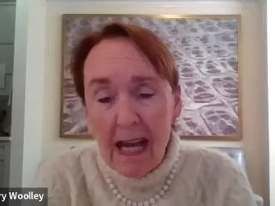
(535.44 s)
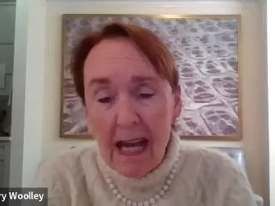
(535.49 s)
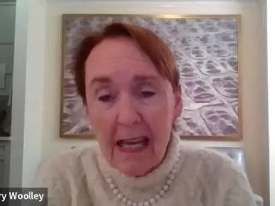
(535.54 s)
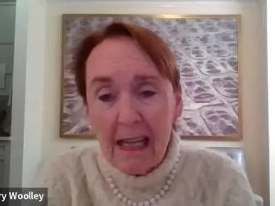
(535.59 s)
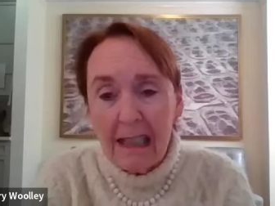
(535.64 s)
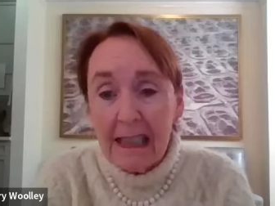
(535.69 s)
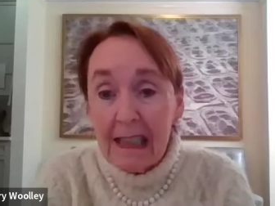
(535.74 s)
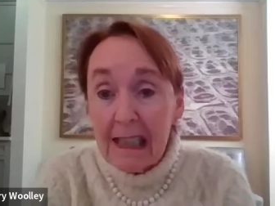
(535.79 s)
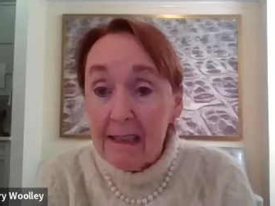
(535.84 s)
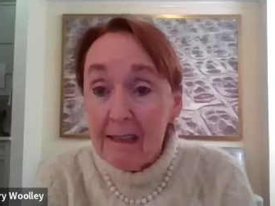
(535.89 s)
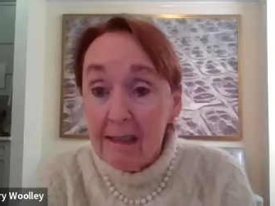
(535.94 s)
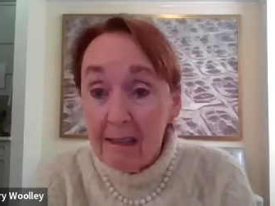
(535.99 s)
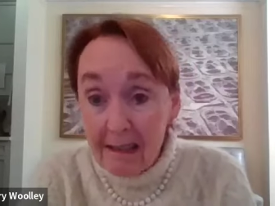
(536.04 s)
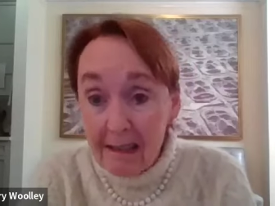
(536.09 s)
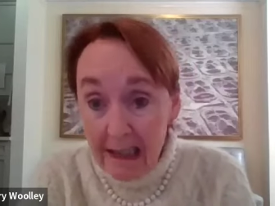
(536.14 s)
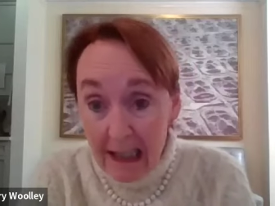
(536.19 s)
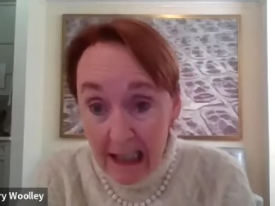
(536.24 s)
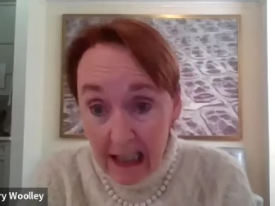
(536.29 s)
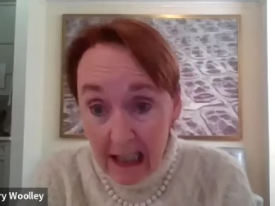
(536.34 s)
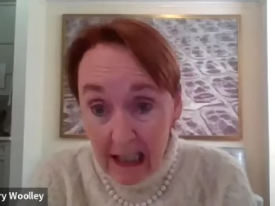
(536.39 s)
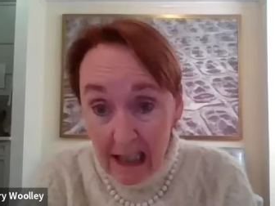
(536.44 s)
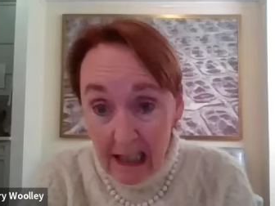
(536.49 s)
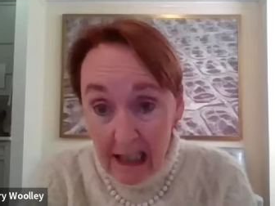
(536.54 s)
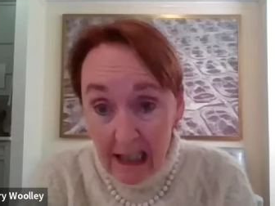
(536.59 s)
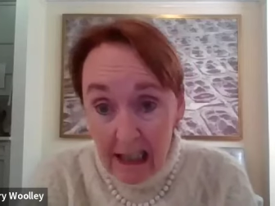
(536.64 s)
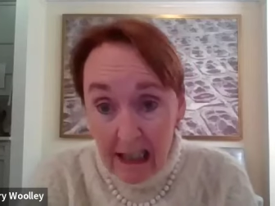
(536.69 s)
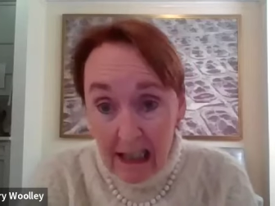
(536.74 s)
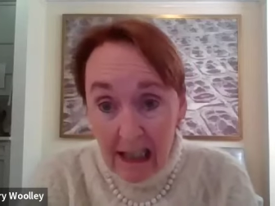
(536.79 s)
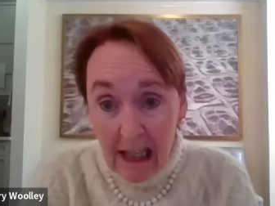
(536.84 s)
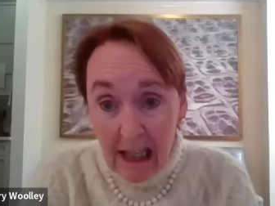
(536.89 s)
and listening
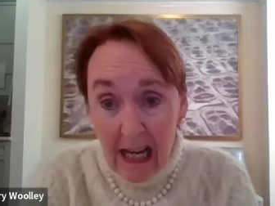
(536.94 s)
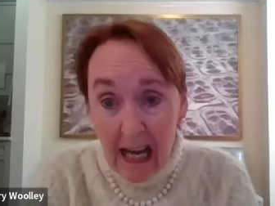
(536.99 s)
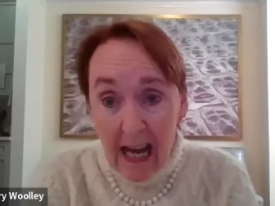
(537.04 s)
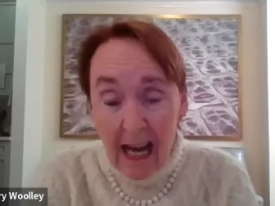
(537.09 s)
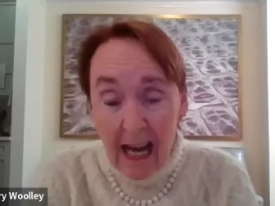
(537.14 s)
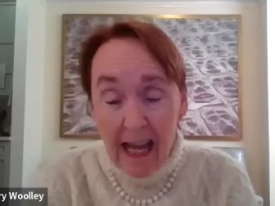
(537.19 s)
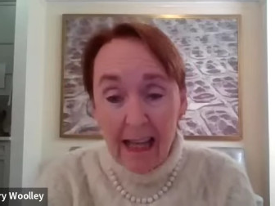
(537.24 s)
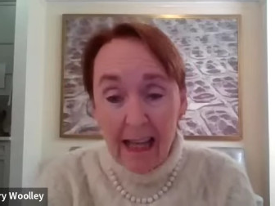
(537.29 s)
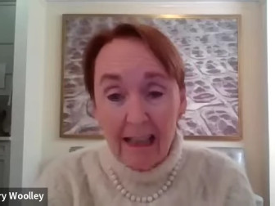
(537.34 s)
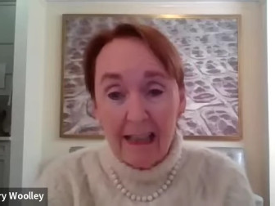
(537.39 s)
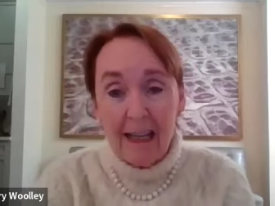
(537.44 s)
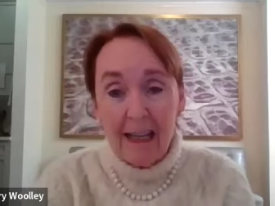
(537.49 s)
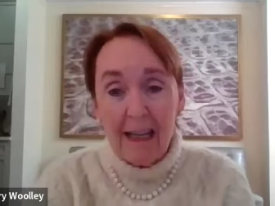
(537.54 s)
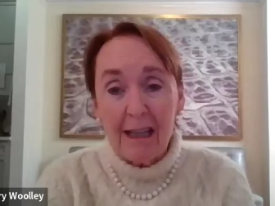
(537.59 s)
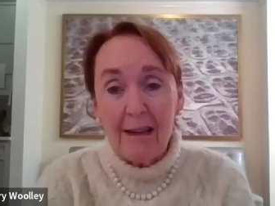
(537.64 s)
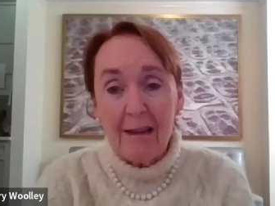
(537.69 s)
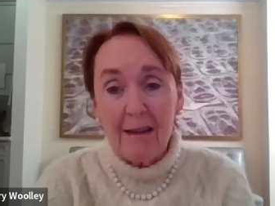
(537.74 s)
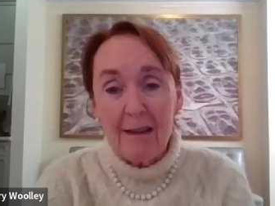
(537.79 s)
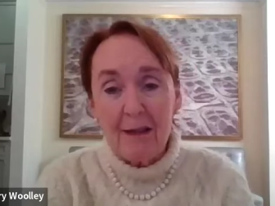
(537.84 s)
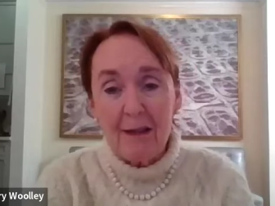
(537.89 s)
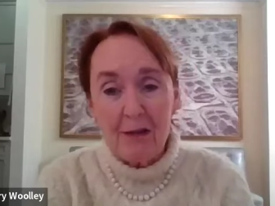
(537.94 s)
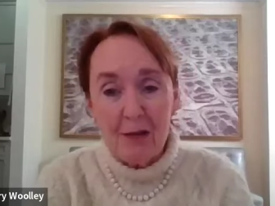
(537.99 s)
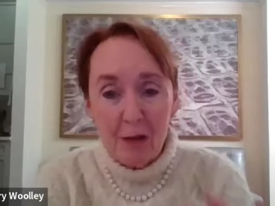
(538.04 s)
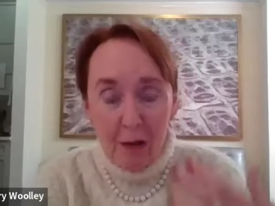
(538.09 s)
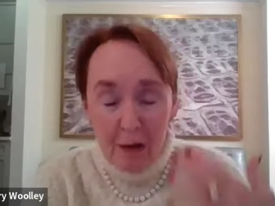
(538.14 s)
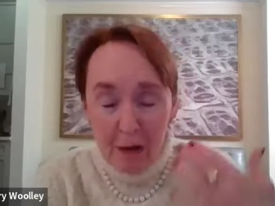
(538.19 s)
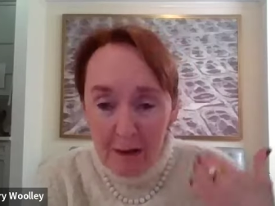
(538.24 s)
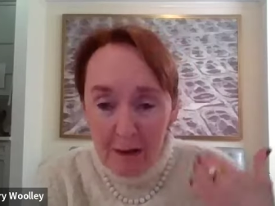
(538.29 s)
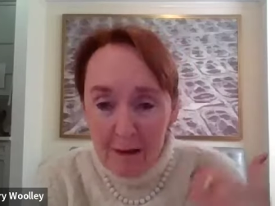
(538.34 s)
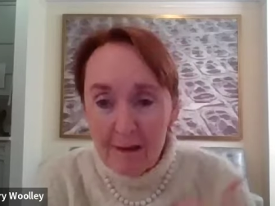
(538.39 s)
and uh,
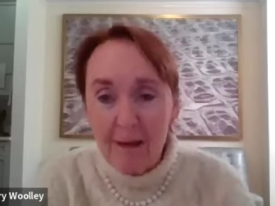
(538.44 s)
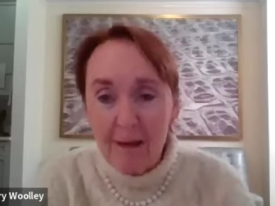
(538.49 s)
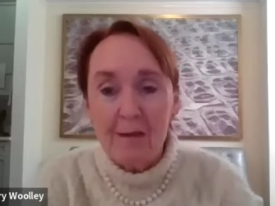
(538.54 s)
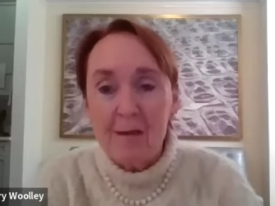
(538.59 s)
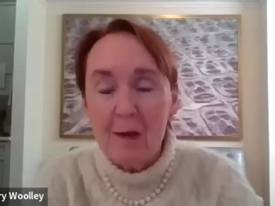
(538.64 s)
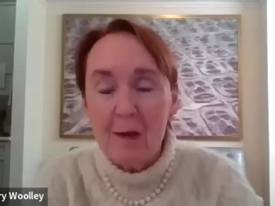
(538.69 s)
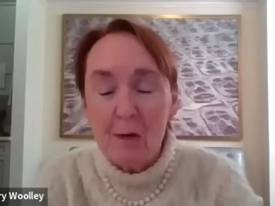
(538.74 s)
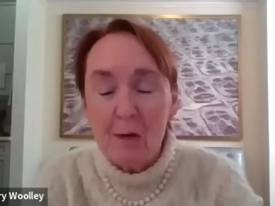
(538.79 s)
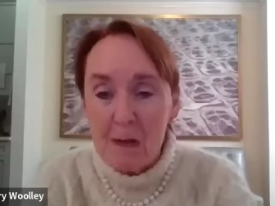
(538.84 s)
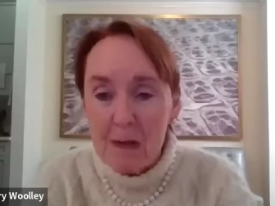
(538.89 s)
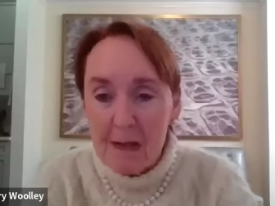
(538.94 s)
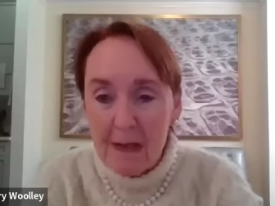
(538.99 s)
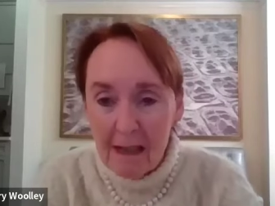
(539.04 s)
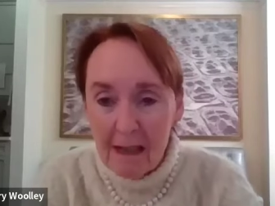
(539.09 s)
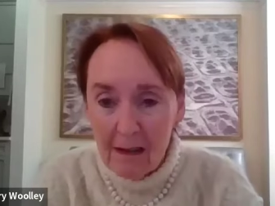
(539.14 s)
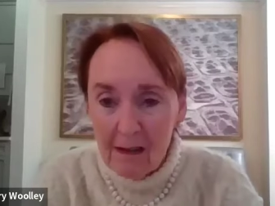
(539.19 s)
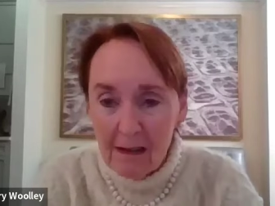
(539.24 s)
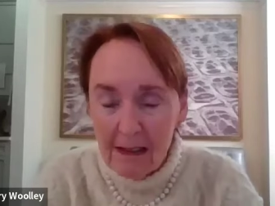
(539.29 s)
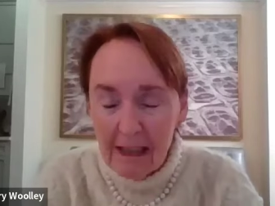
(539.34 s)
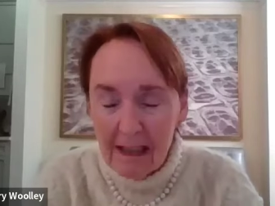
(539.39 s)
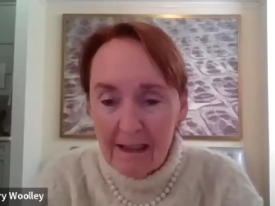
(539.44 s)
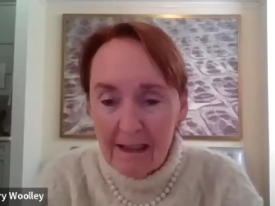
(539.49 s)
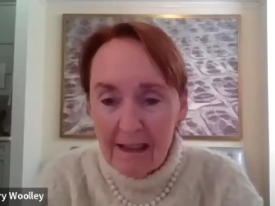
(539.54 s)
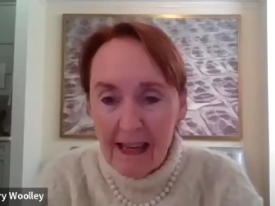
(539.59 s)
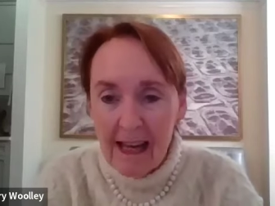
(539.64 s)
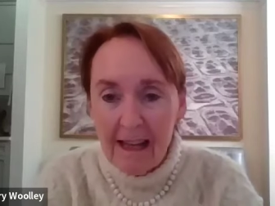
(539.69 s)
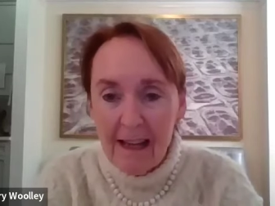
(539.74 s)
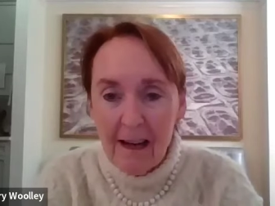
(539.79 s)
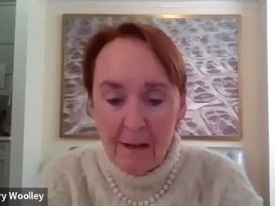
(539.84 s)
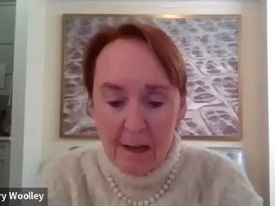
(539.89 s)
journalists are so skilled at that.